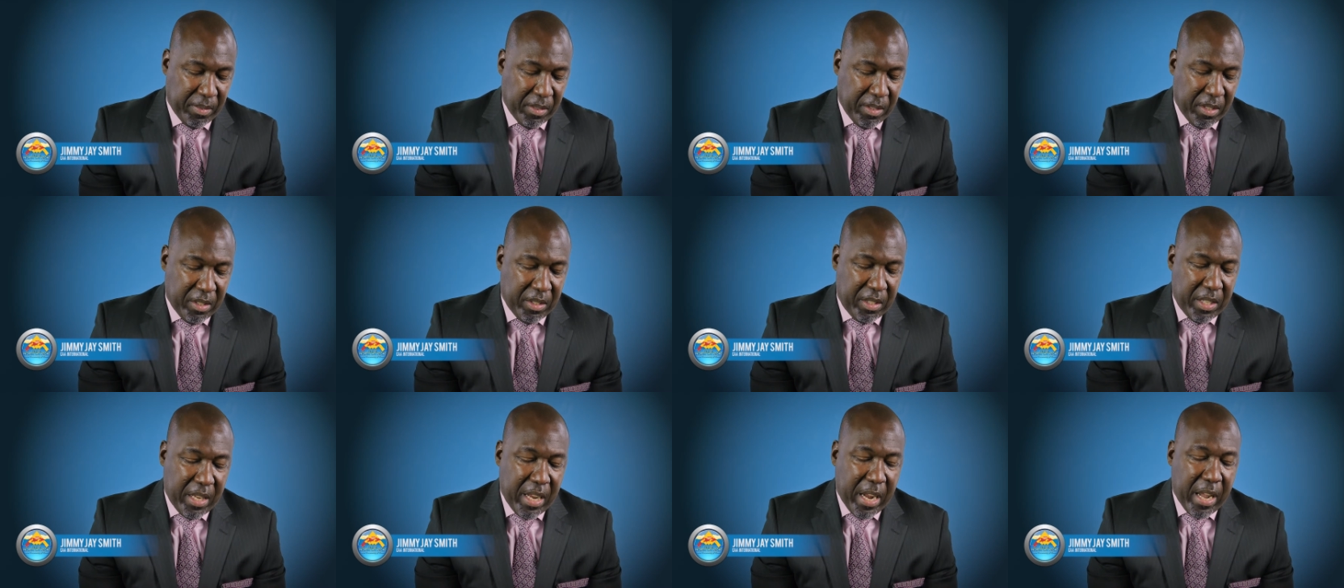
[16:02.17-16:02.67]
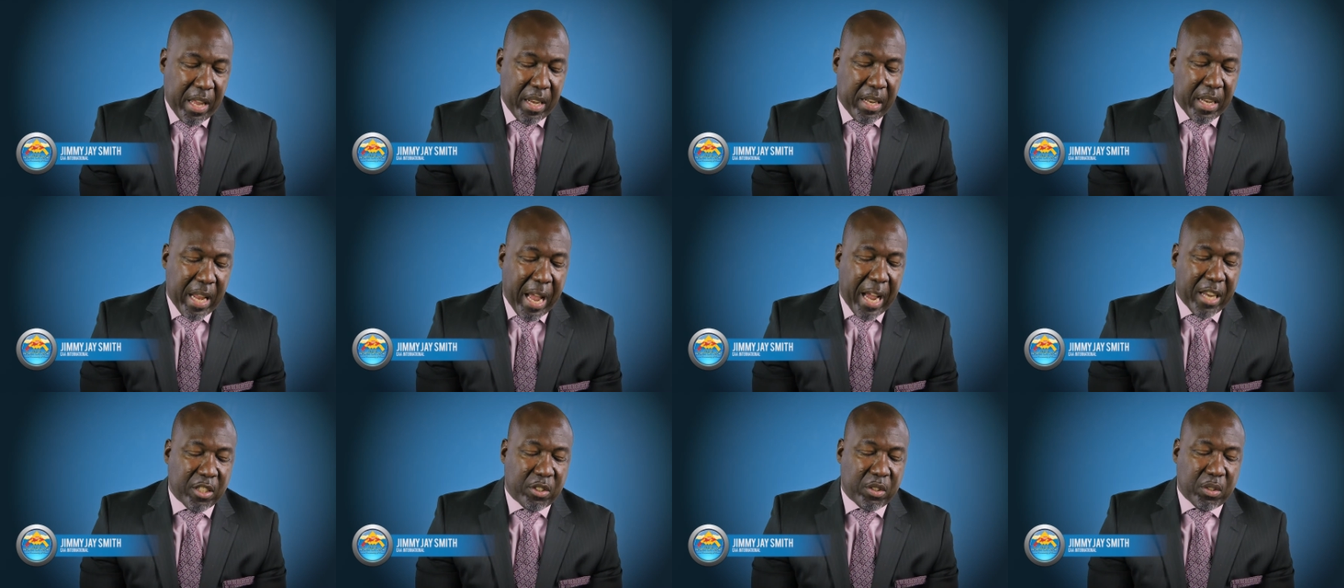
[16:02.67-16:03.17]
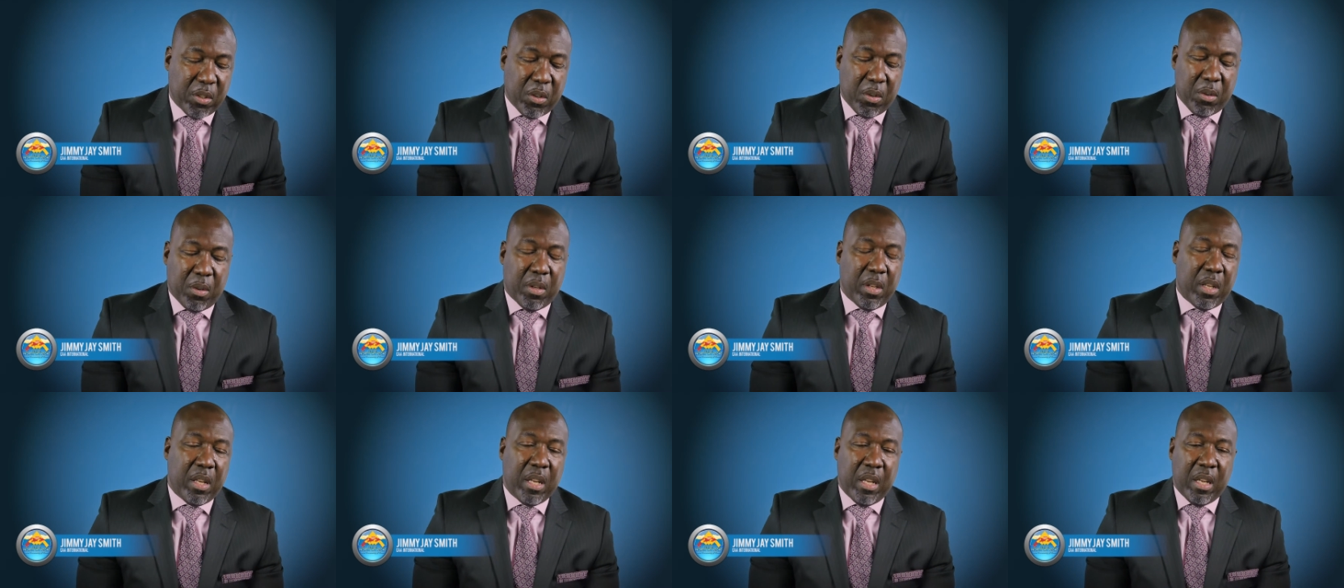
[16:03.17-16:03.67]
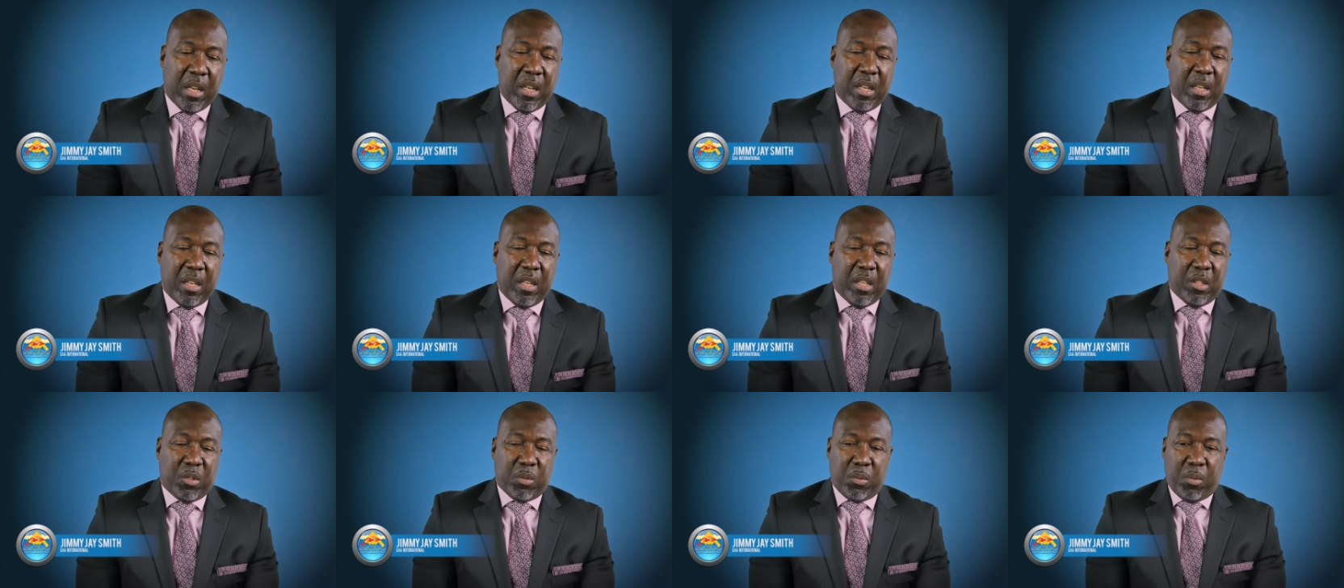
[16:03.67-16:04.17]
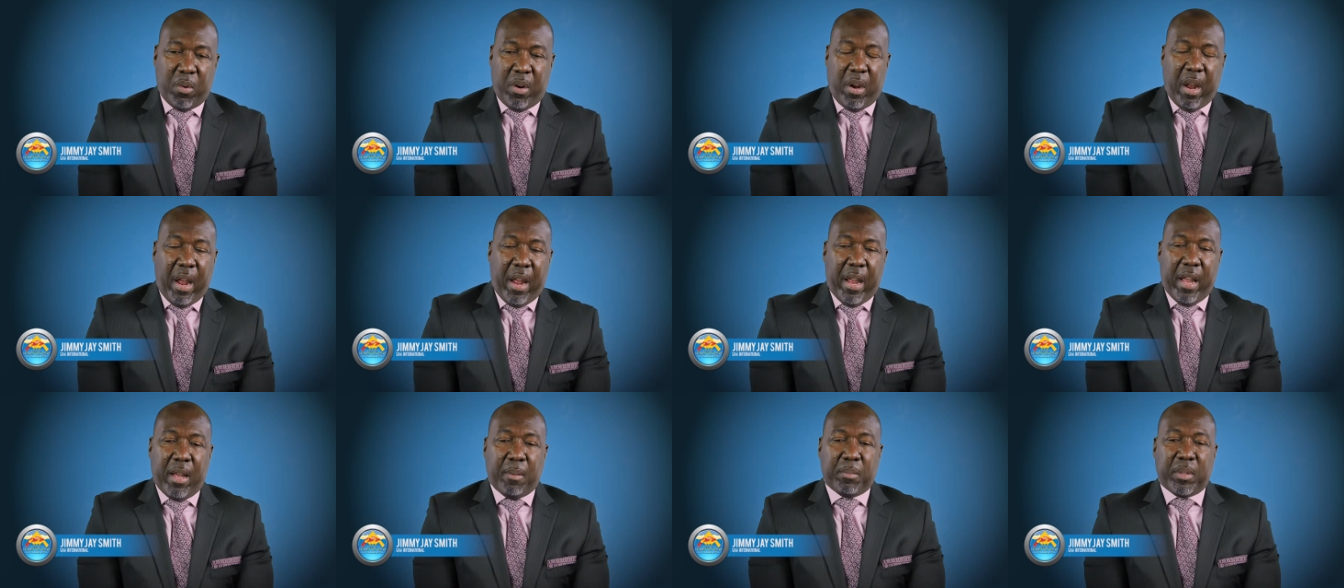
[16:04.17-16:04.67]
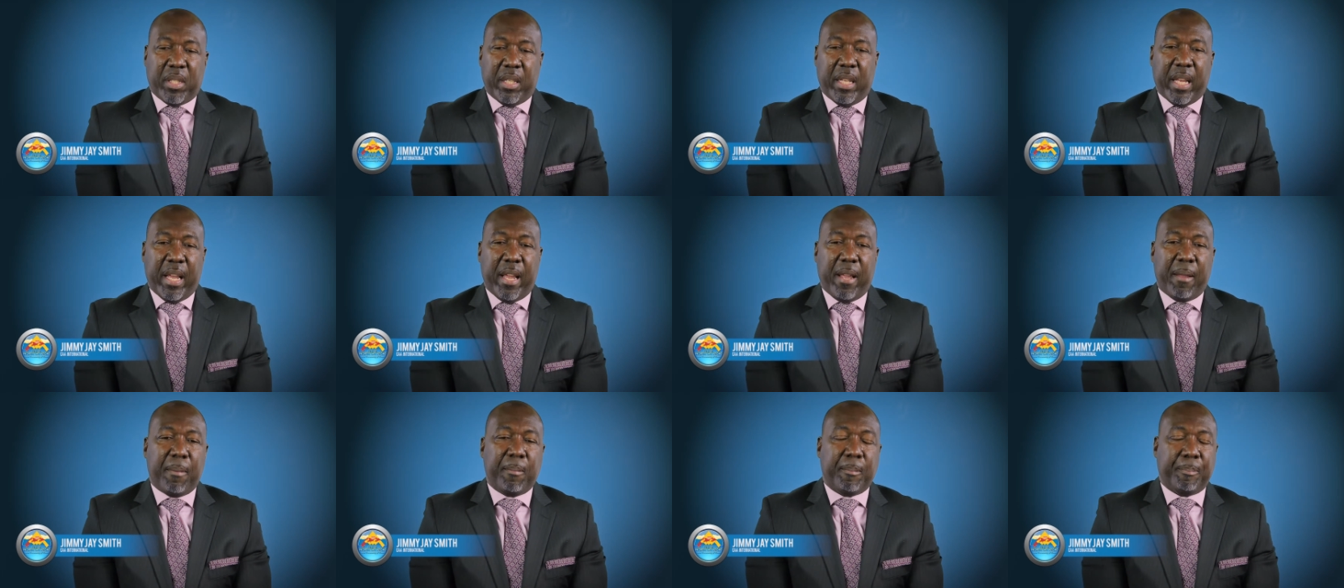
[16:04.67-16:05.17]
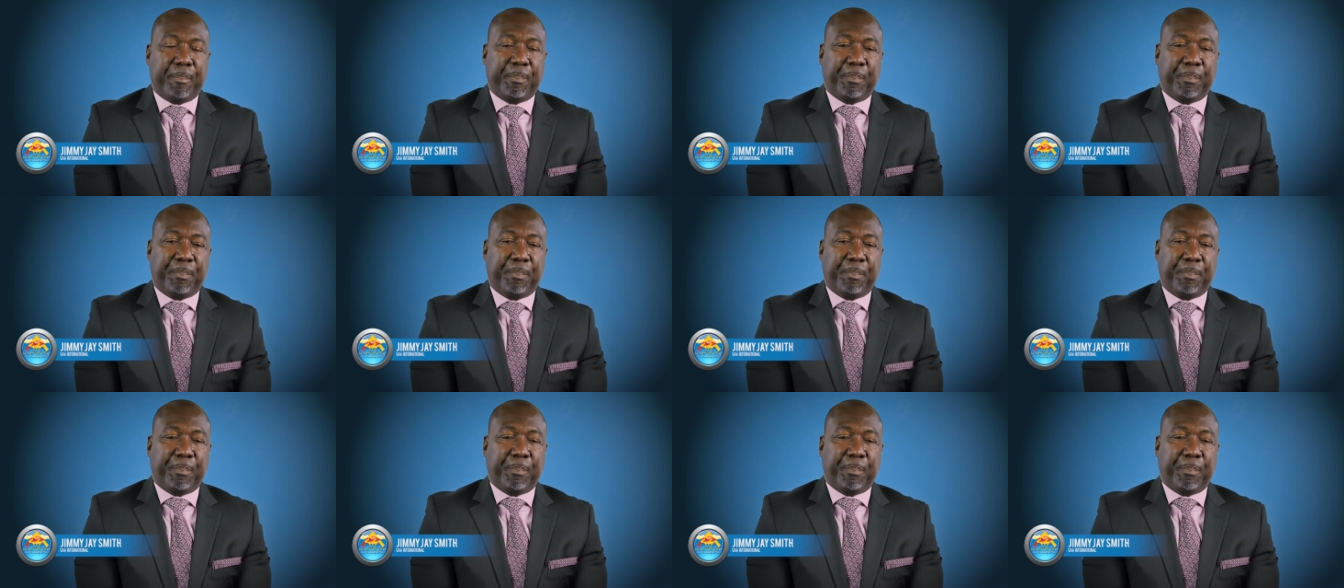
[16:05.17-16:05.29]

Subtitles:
CA International is where I am today.